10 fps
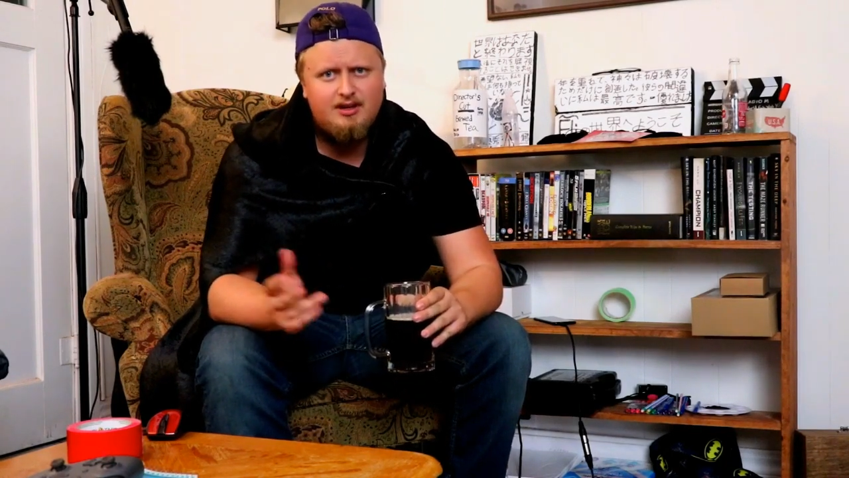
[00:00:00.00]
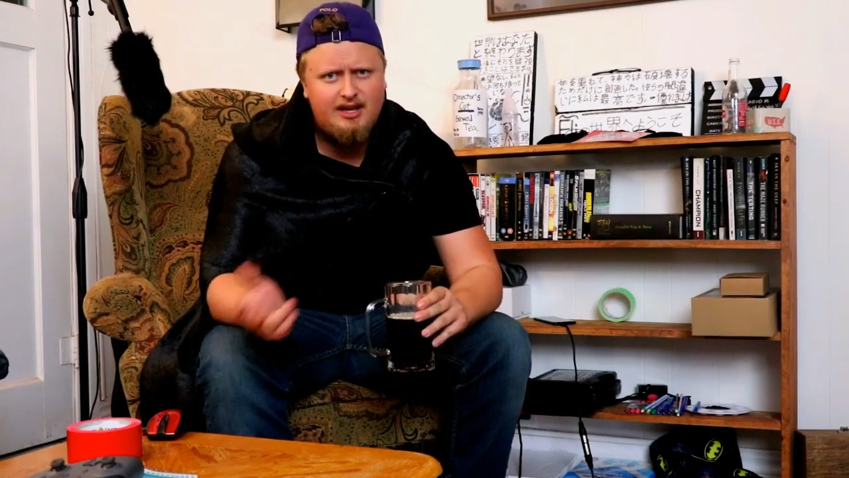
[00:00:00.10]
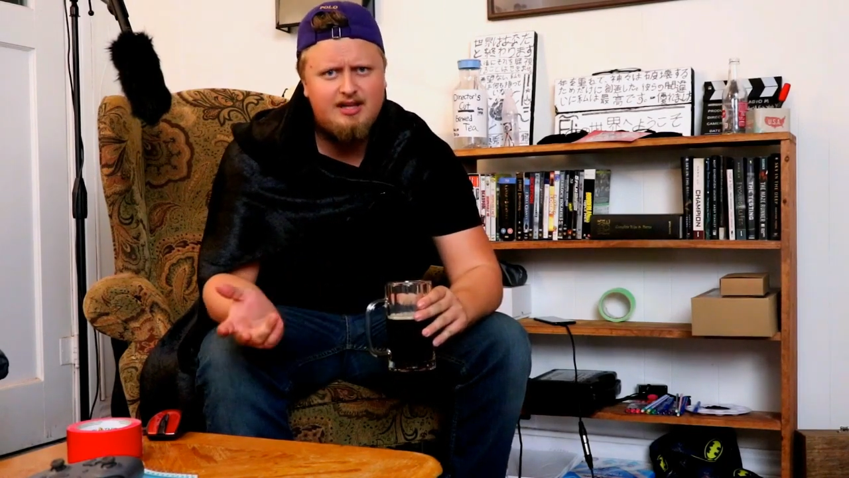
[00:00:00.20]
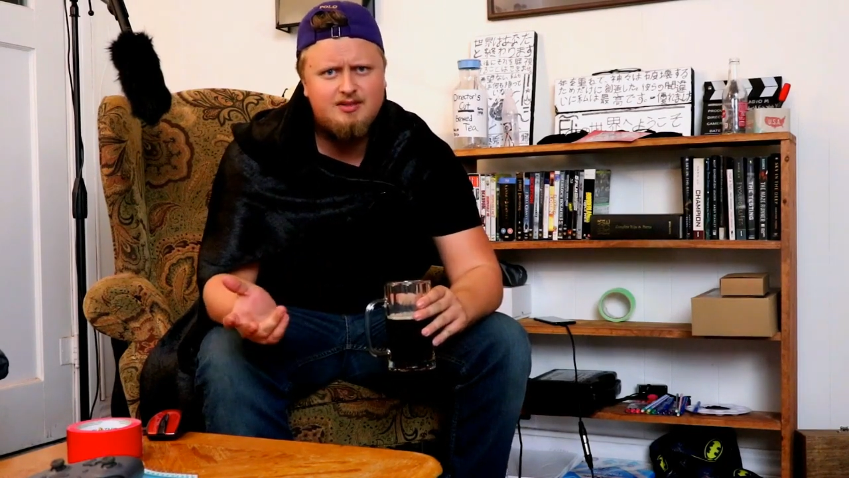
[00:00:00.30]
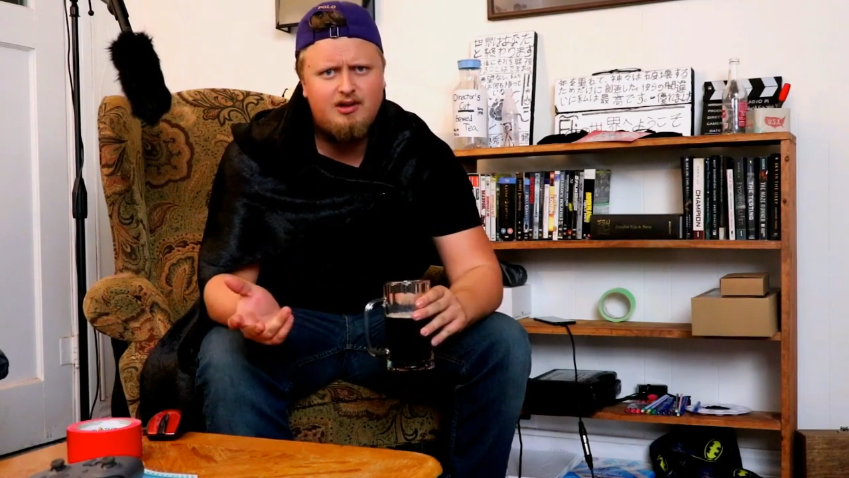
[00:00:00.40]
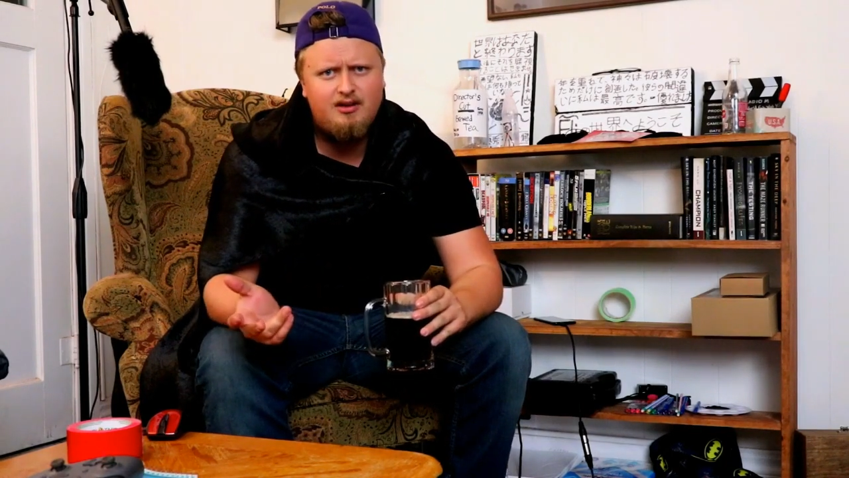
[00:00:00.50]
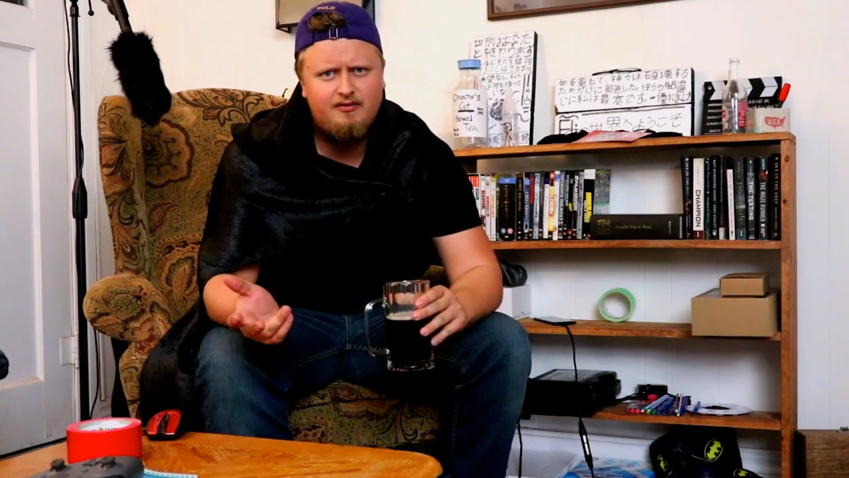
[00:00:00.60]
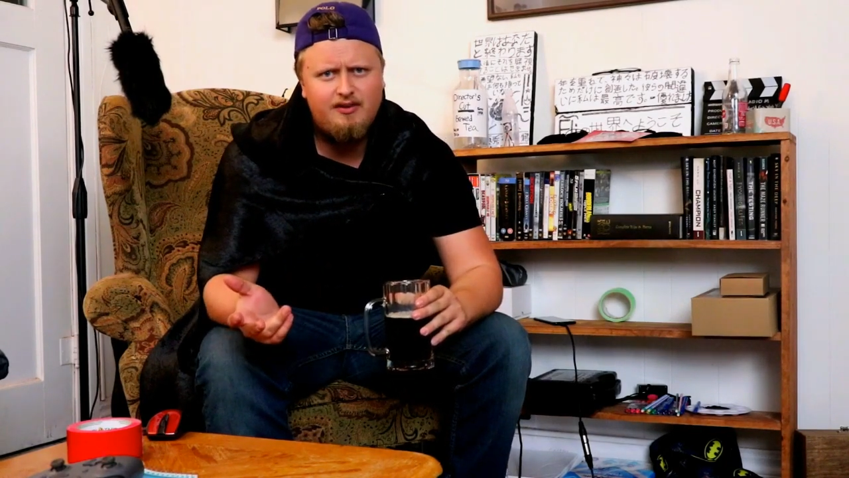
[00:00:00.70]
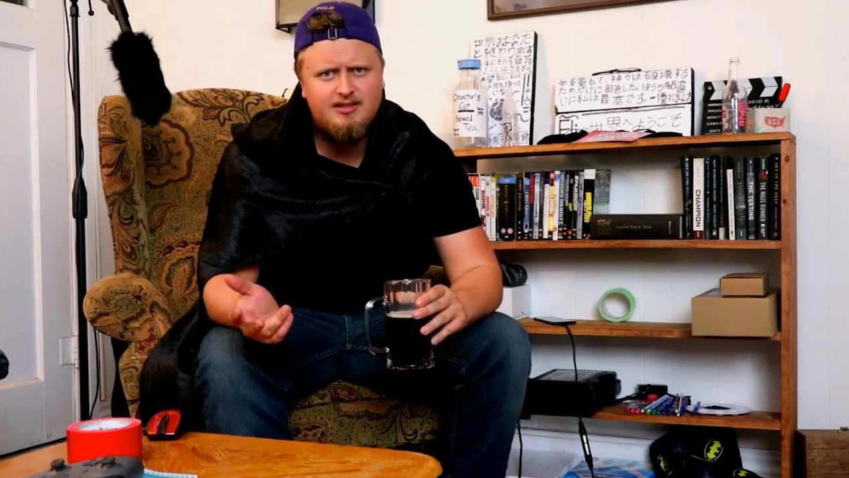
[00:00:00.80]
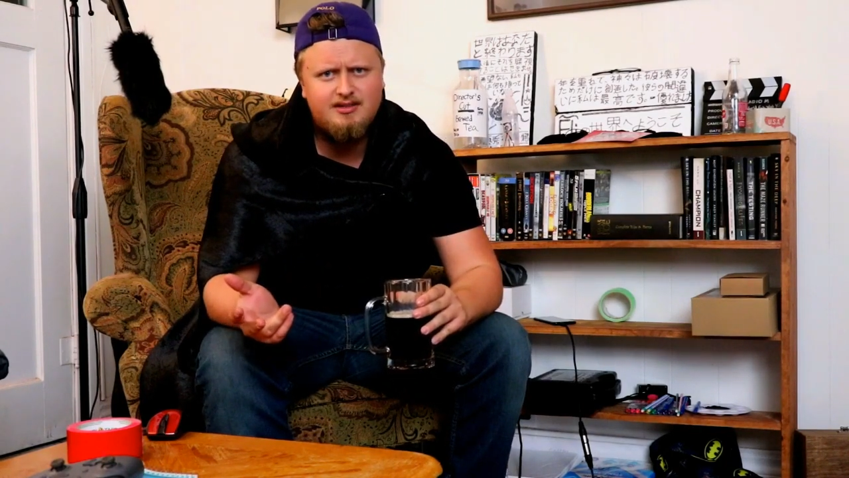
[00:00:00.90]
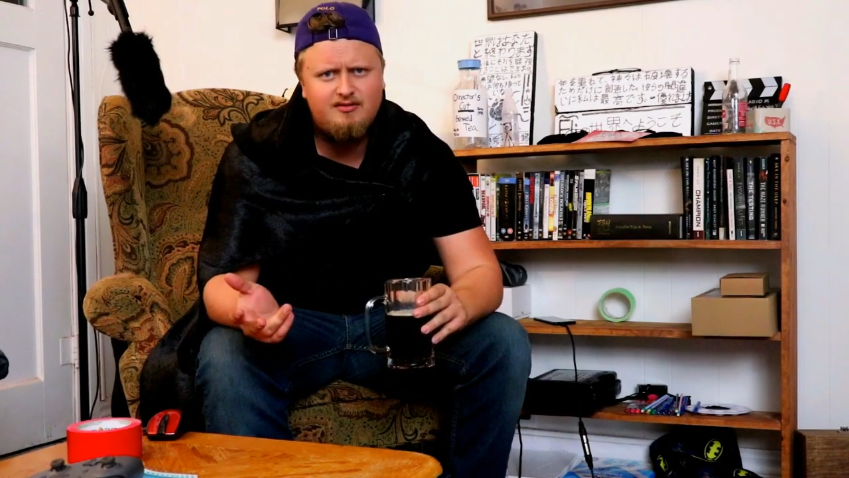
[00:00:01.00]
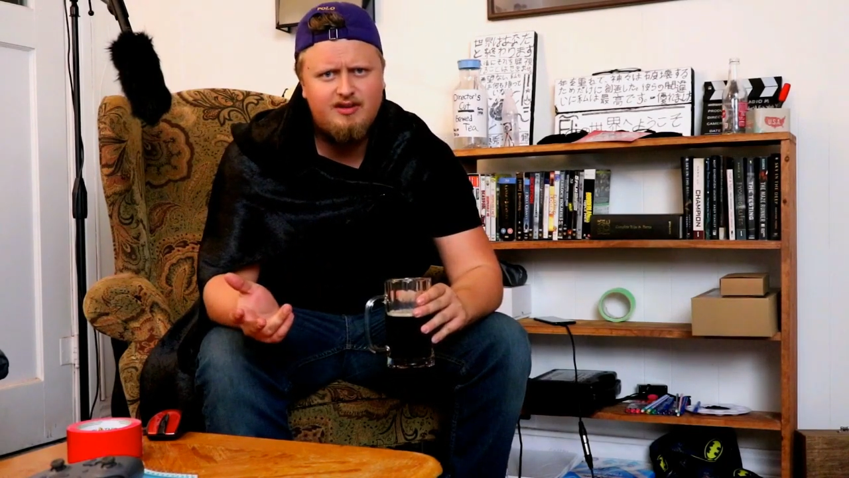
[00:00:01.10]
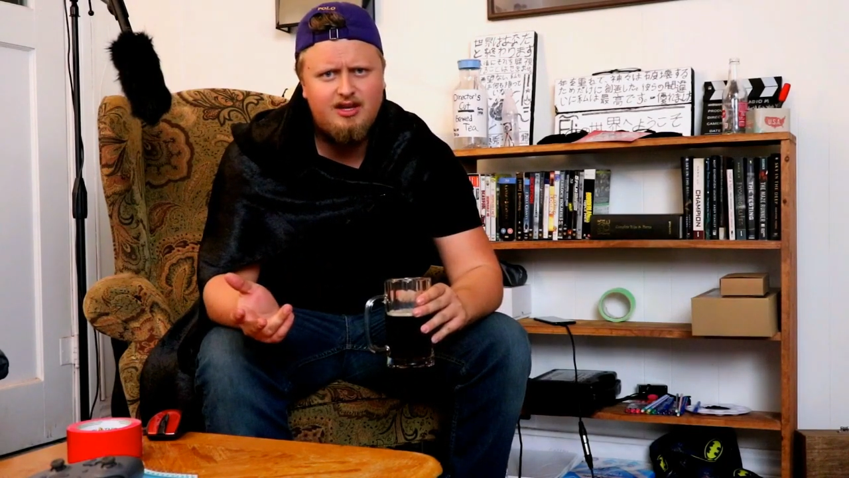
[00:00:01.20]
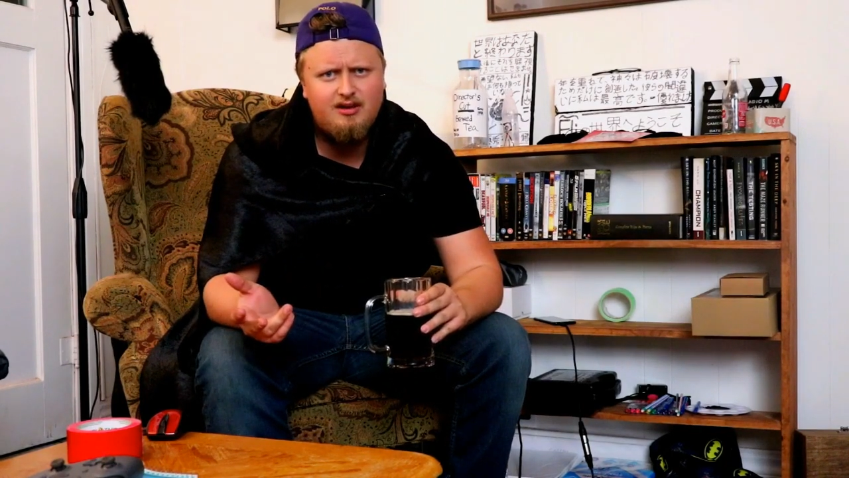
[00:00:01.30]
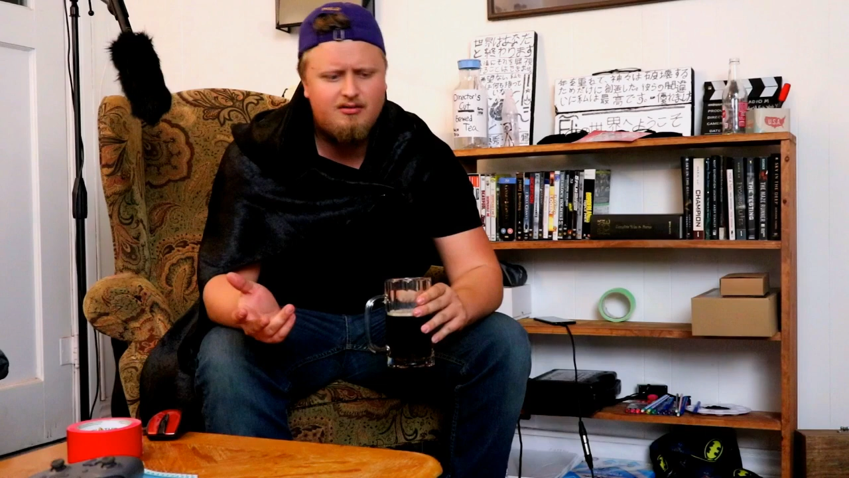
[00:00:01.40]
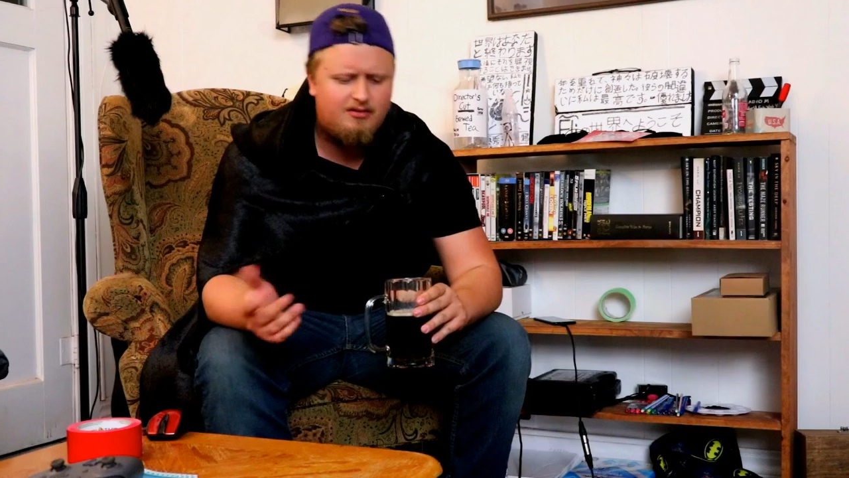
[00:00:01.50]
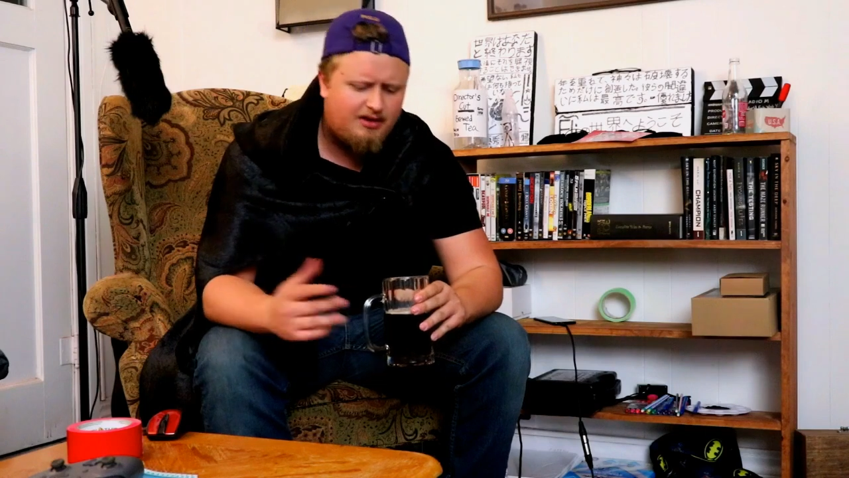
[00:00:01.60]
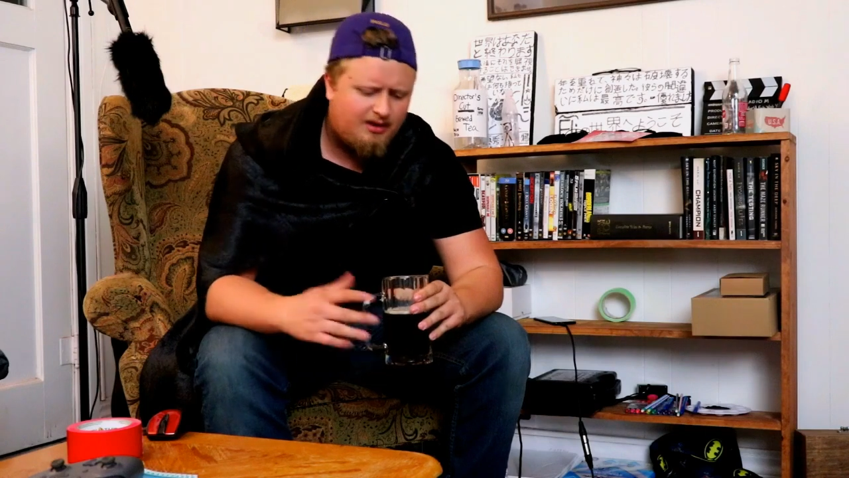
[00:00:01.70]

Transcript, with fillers: announcement of Phase 2 video,